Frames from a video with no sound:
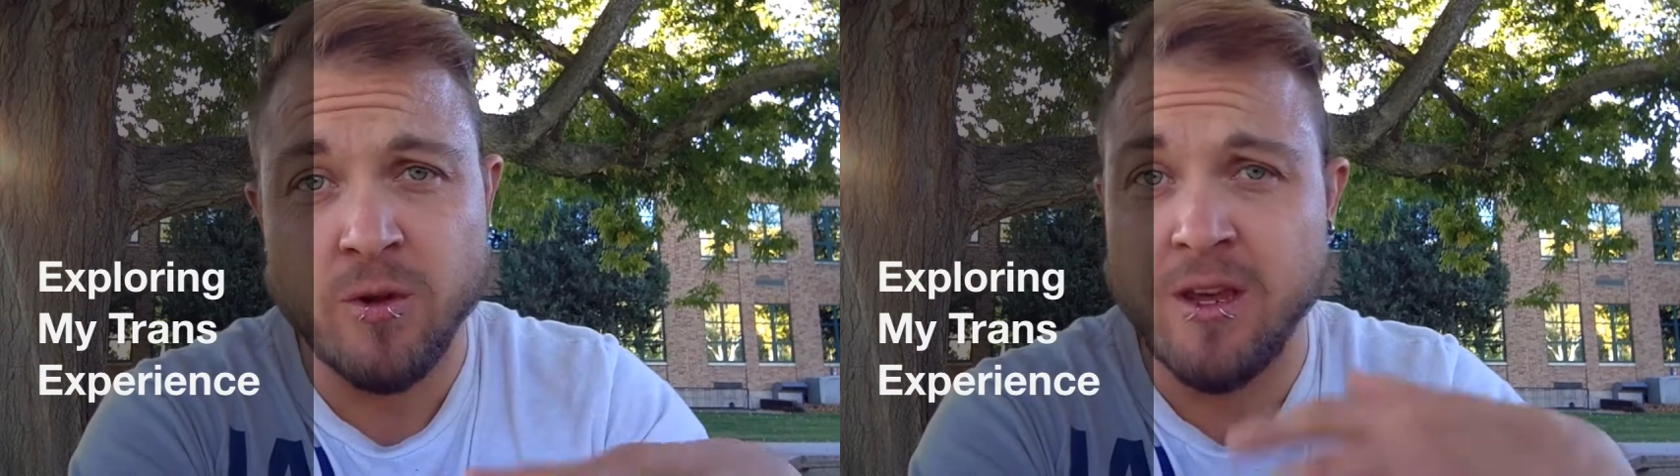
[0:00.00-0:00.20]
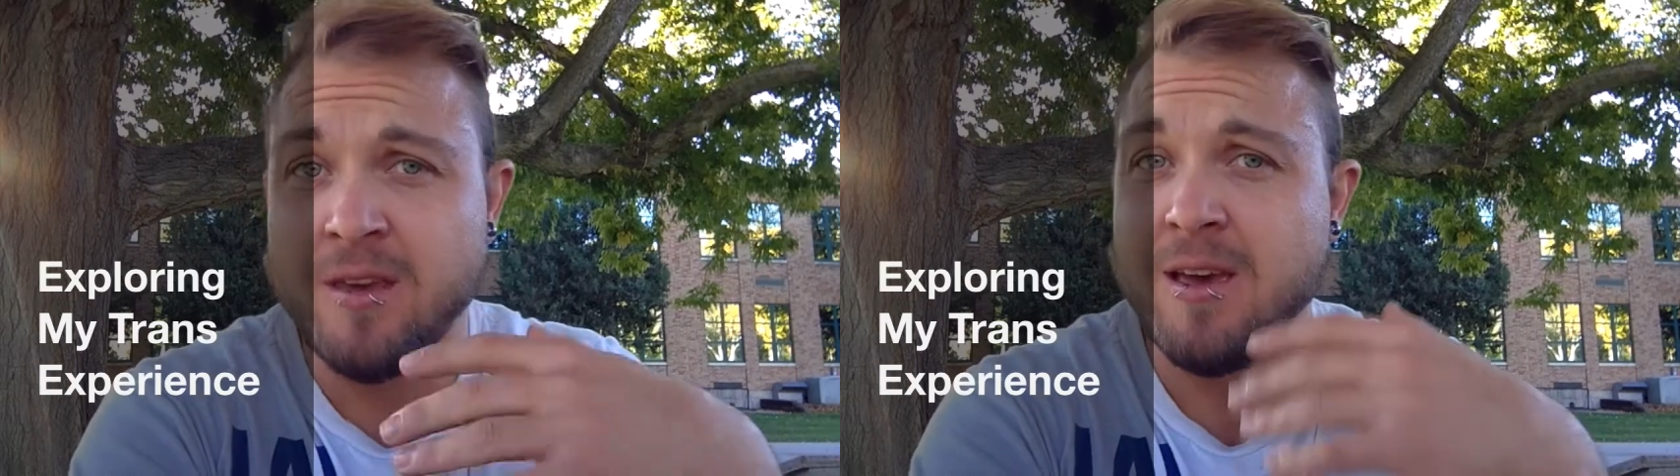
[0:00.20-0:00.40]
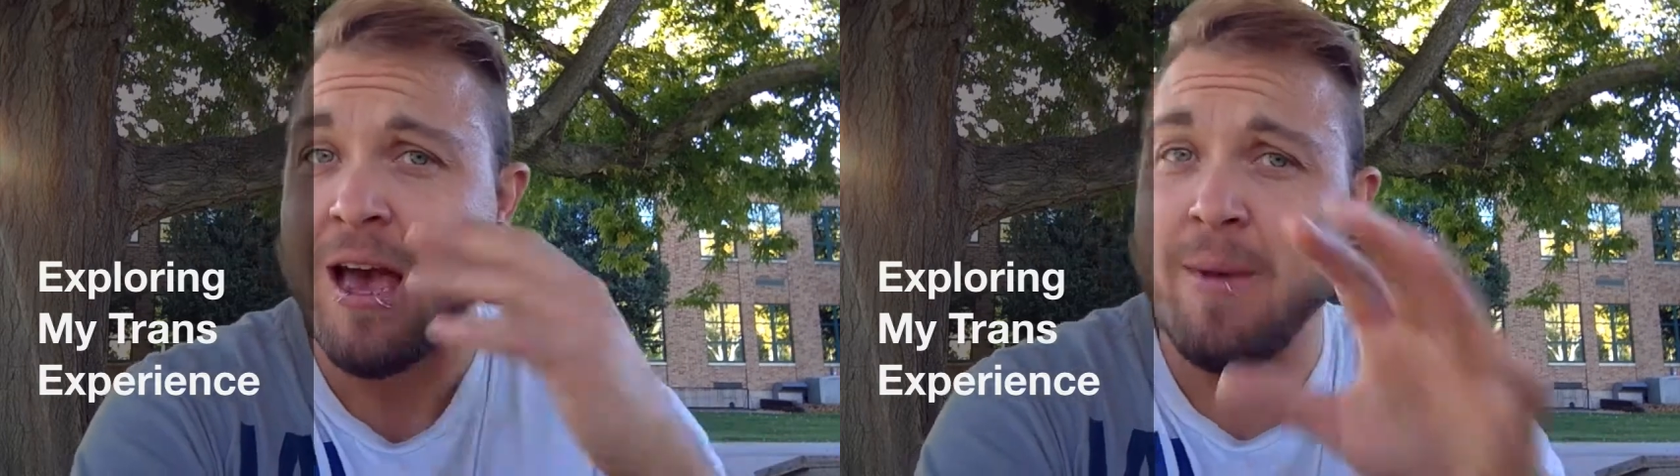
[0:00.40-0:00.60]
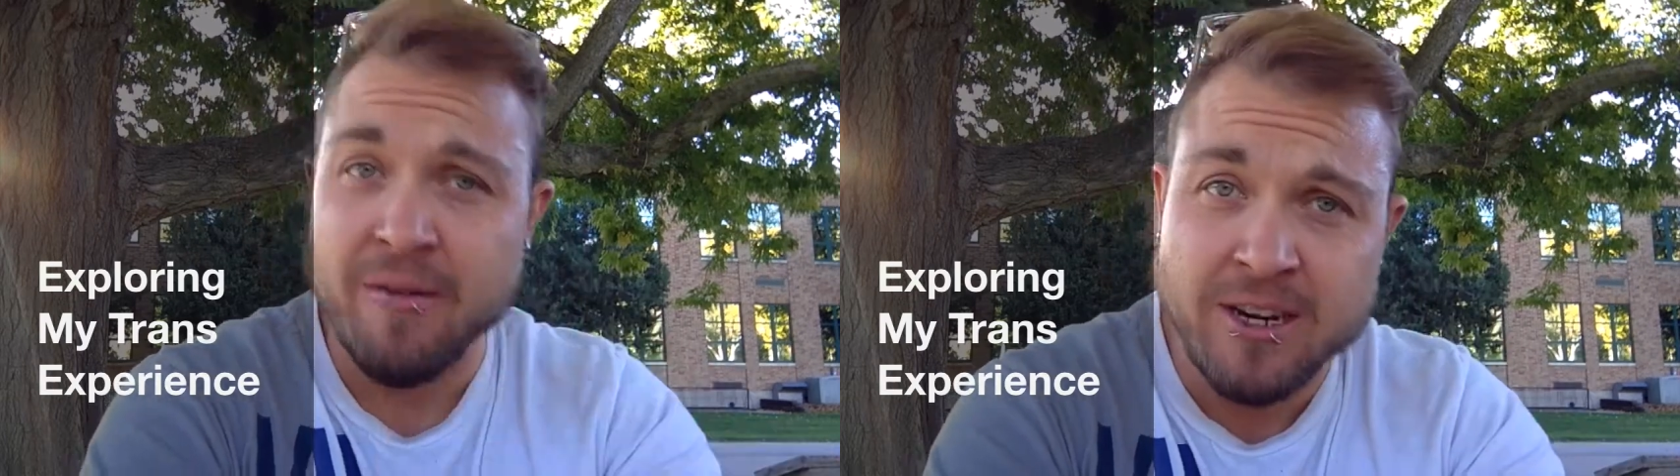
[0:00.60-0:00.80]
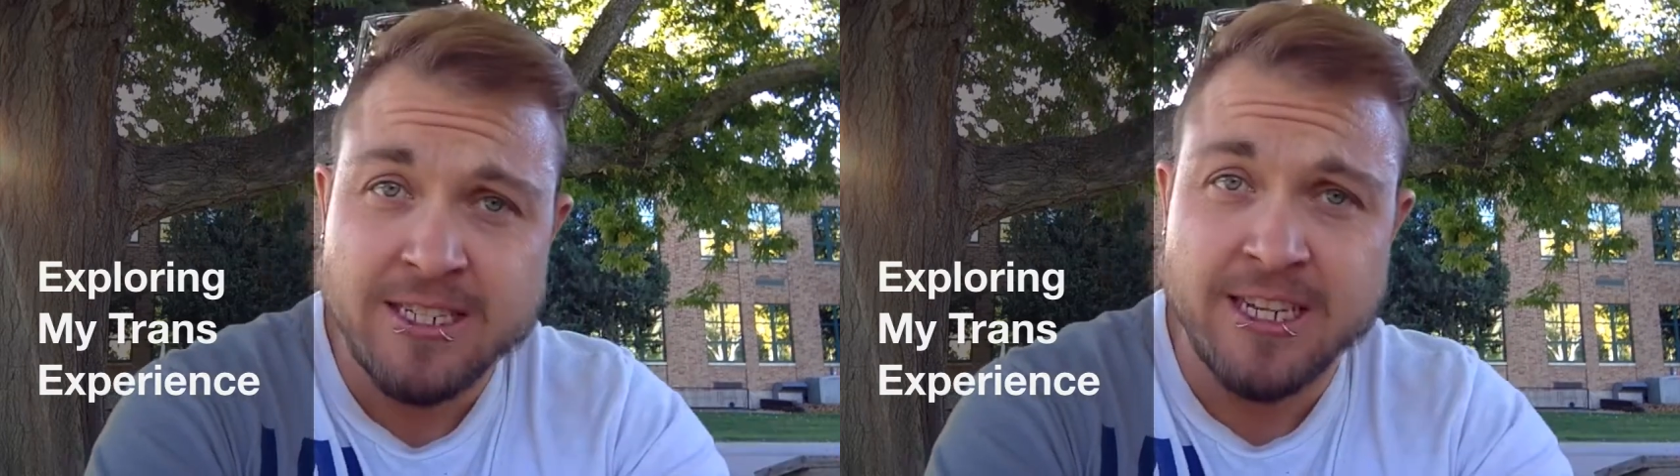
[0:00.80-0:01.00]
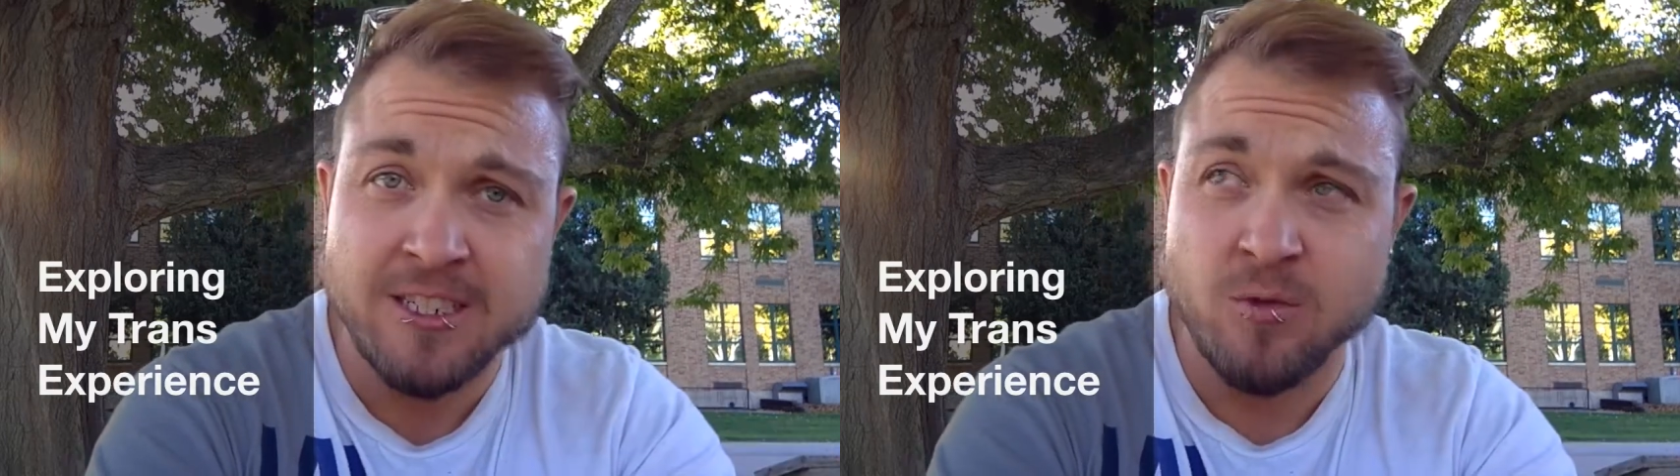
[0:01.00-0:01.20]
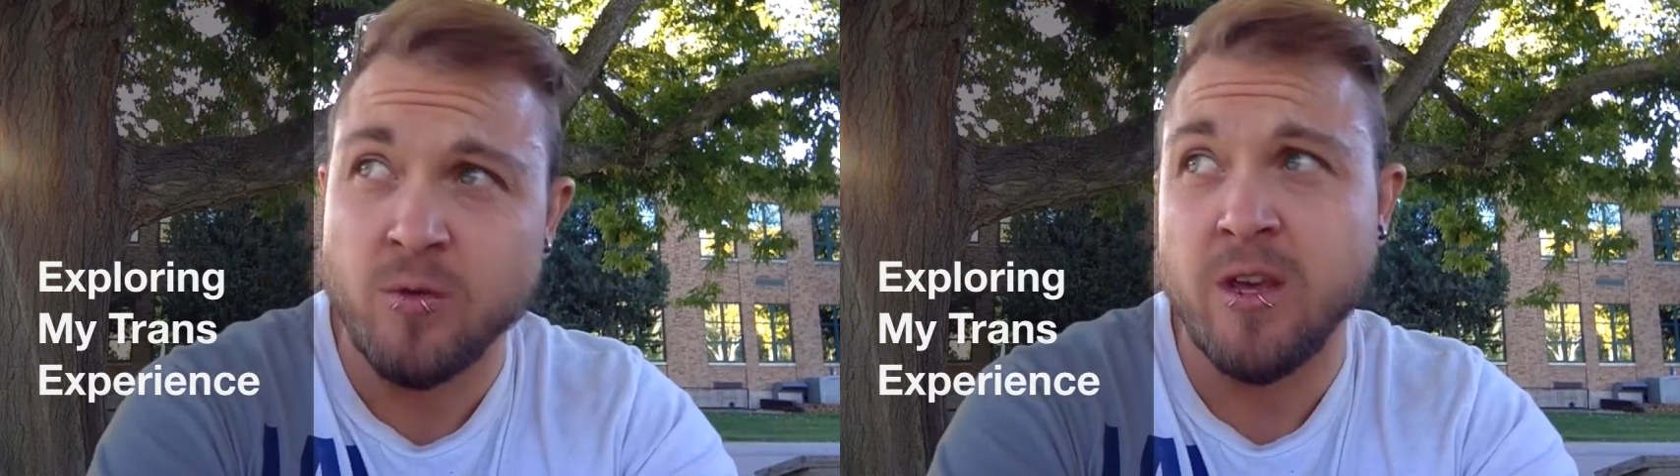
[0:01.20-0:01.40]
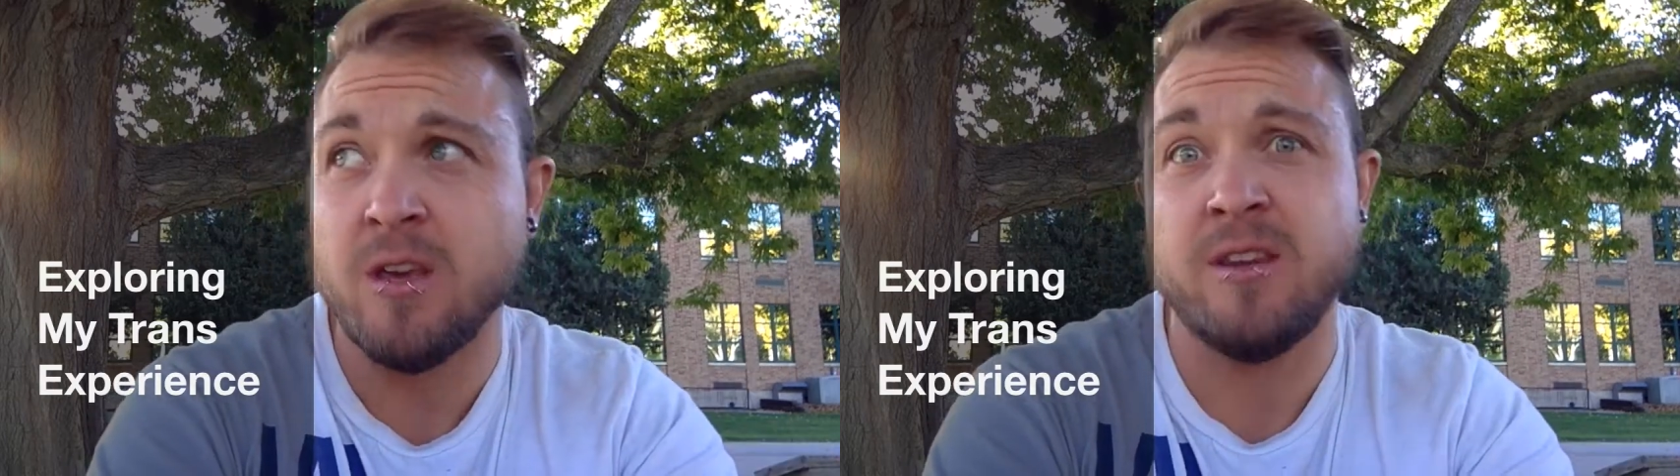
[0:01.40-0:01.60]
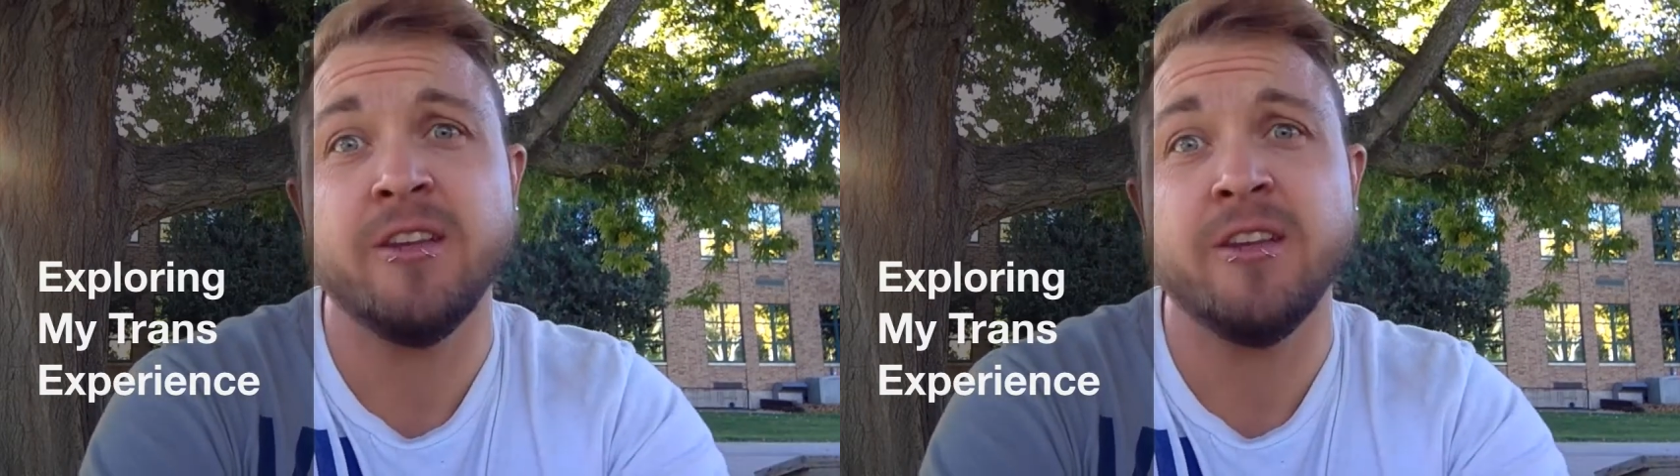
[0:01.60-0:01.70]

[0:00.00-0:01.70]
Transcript: week. I'm having a decent week